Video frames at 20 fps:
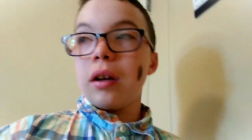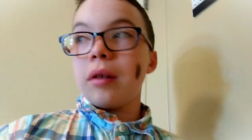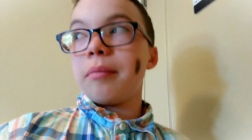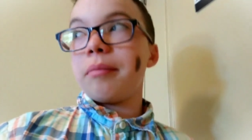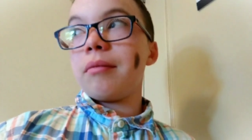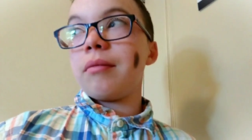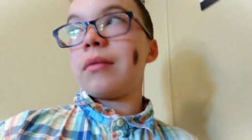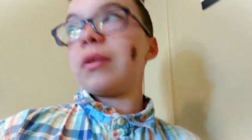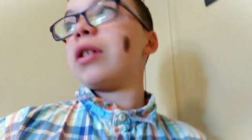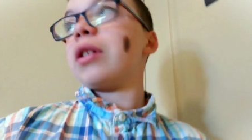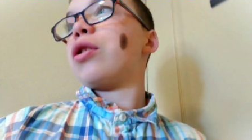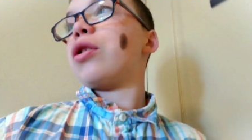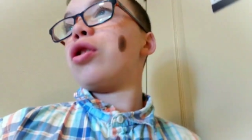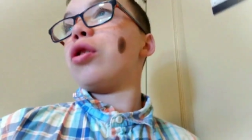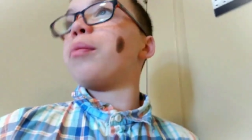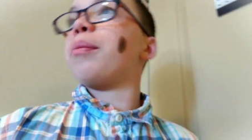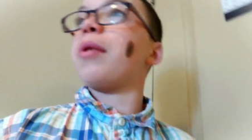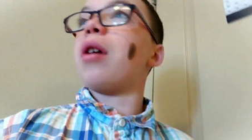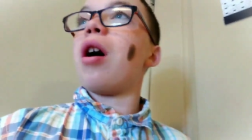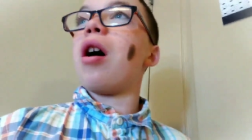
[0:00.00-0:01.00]
Um,
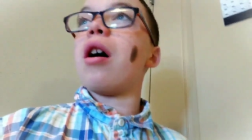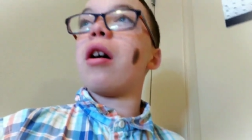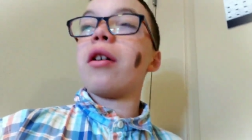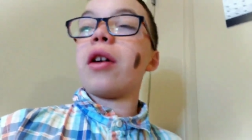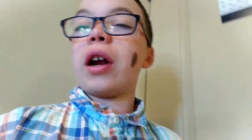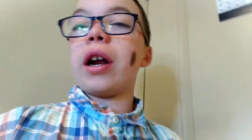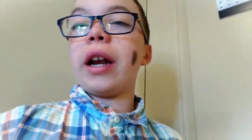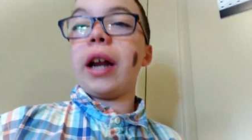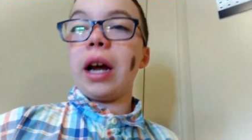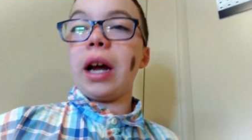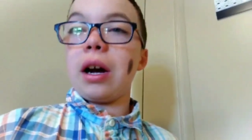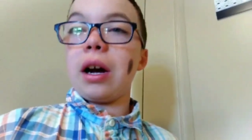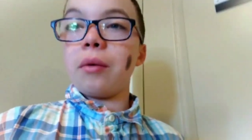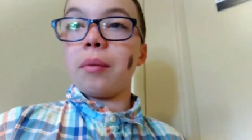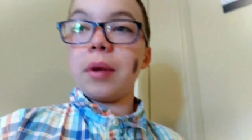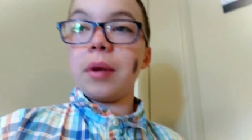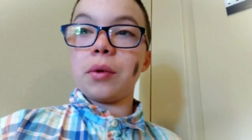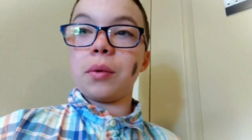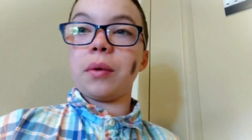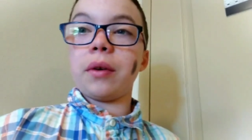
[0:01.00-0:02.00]
it's super hard right
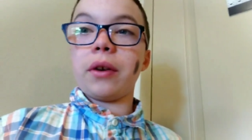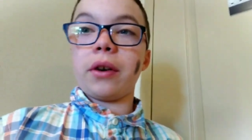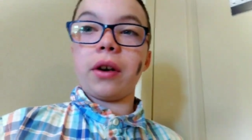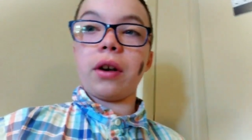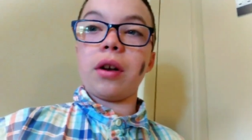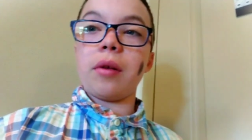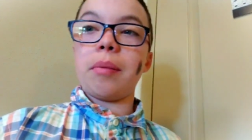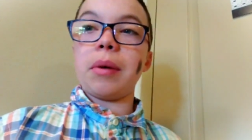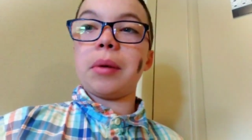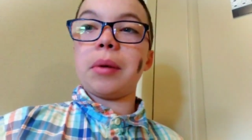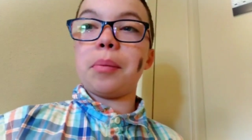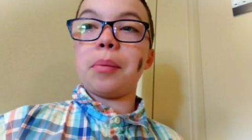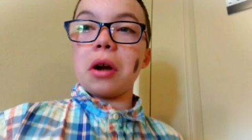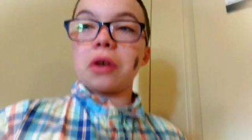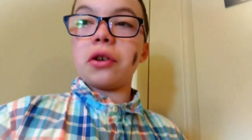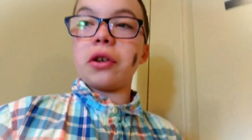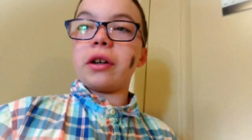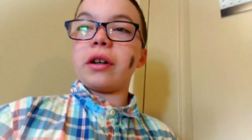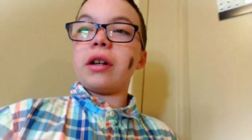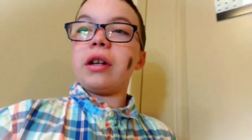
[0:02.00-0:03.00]
now He's working on a
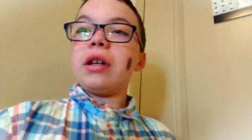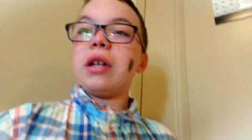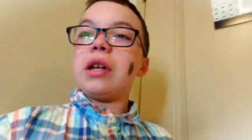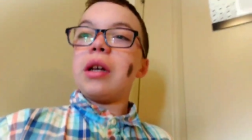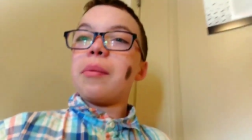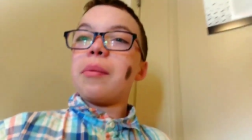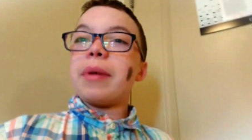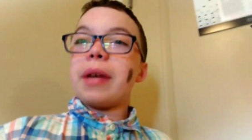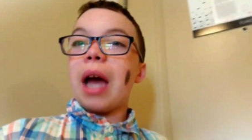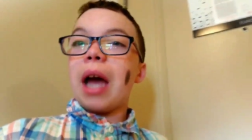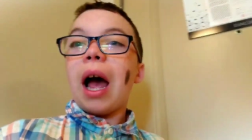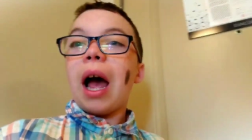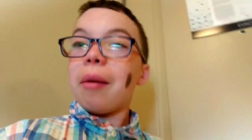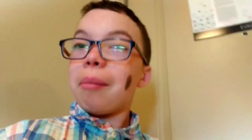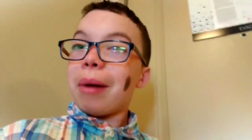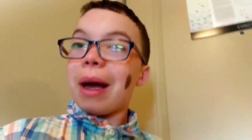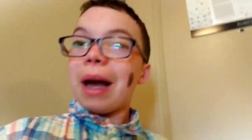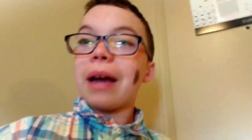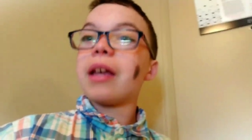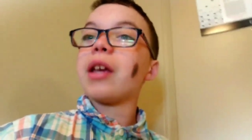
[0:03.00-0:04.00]
big project. But
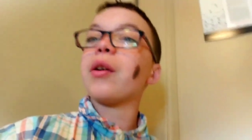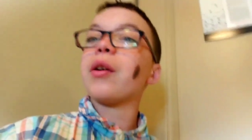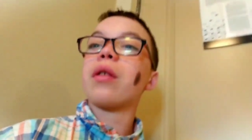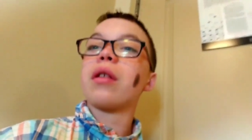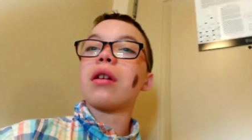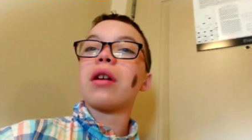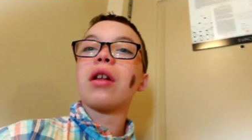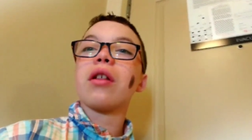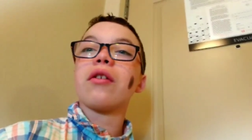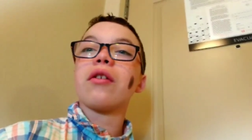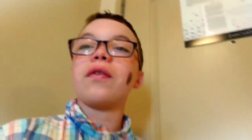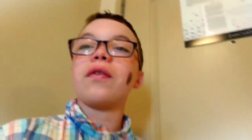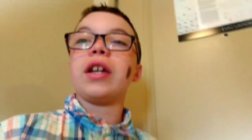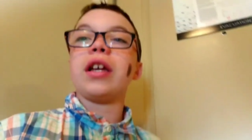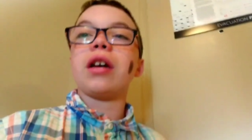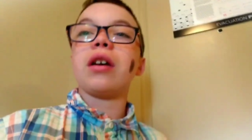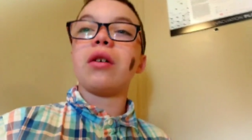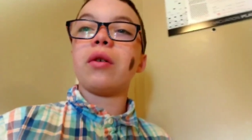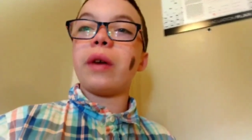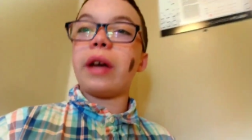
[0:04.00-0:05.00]
yeah, I'm back here with
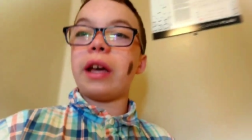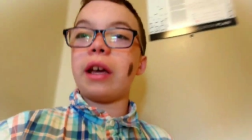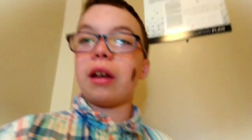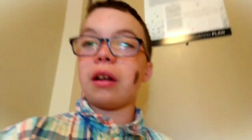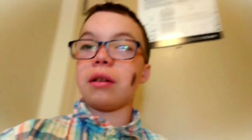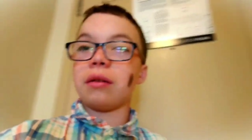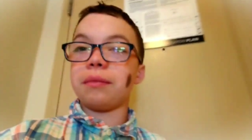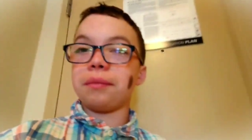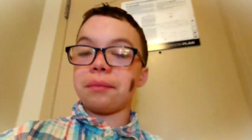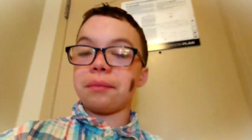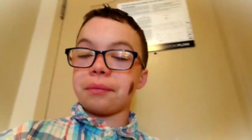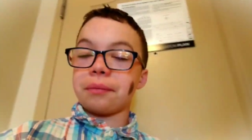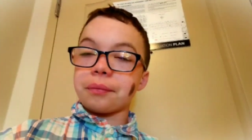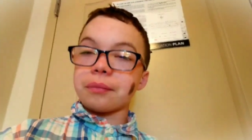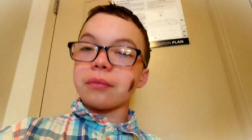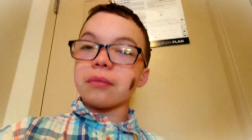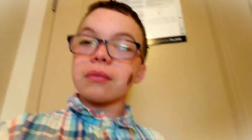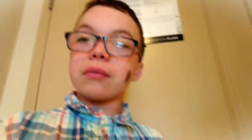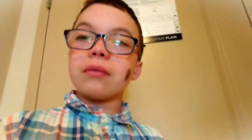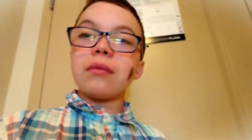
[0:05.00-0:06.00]
another video, and
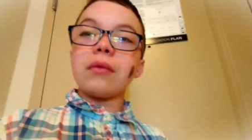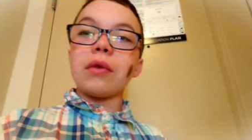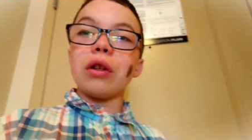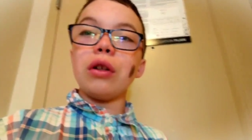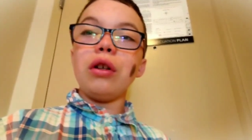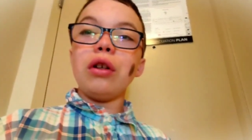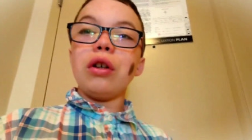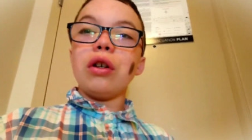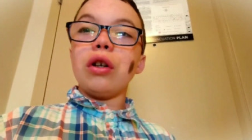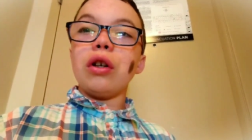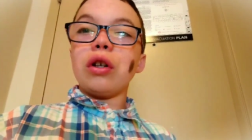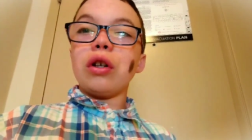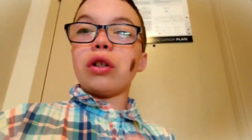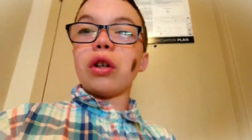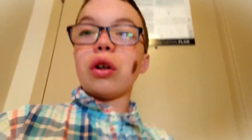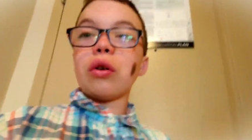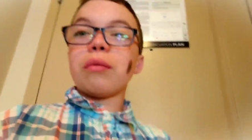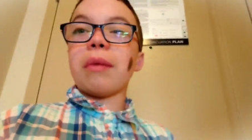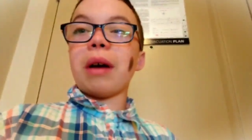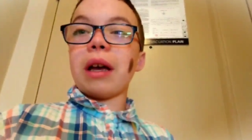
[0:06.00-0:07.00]

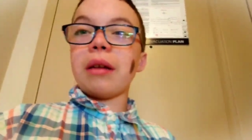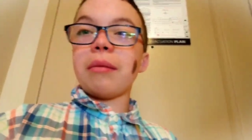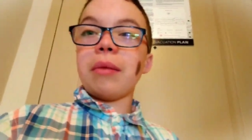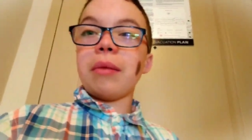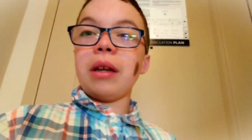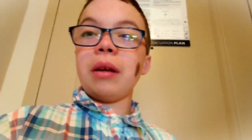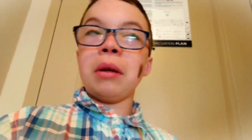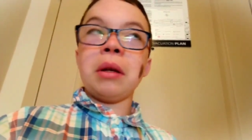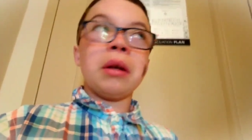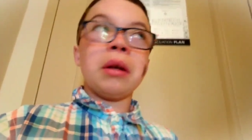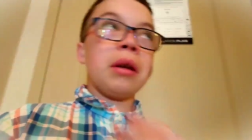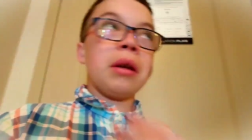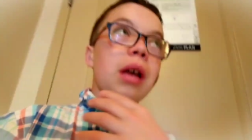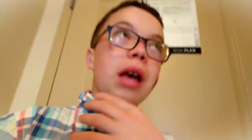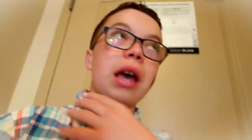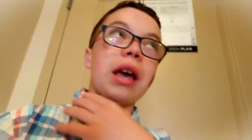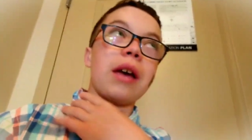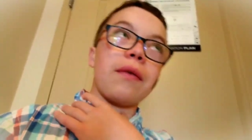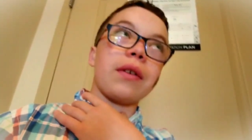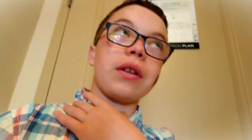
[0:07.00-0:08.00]
don't mind me.
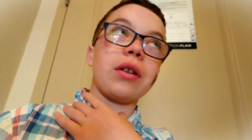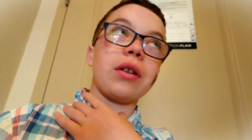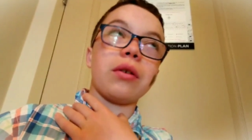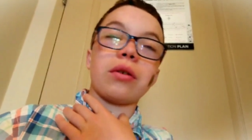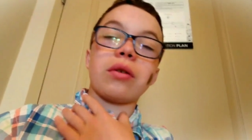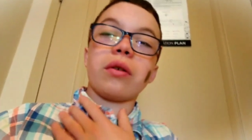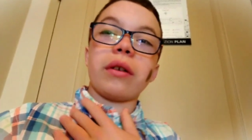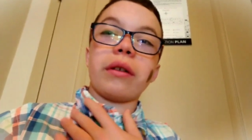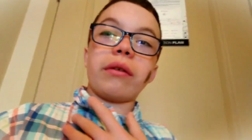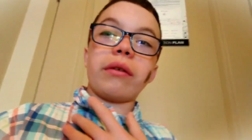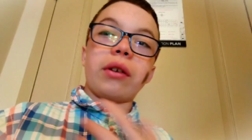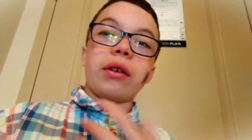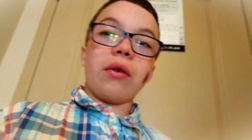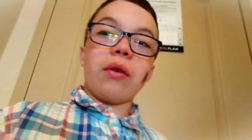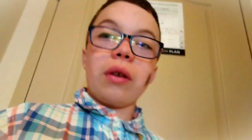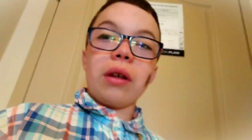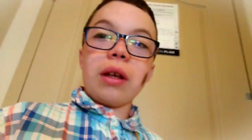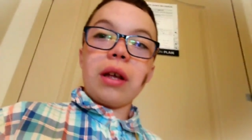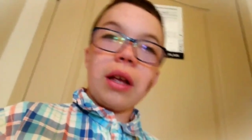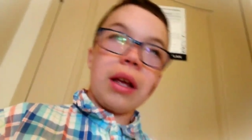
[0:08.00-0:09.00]
I have a little sore
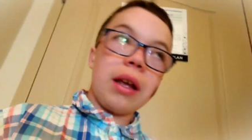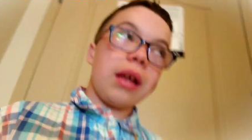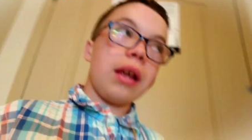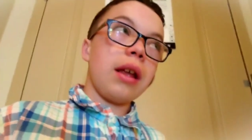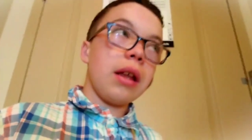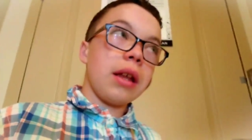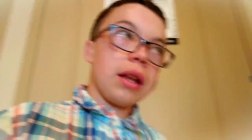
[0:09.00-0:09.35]
throat.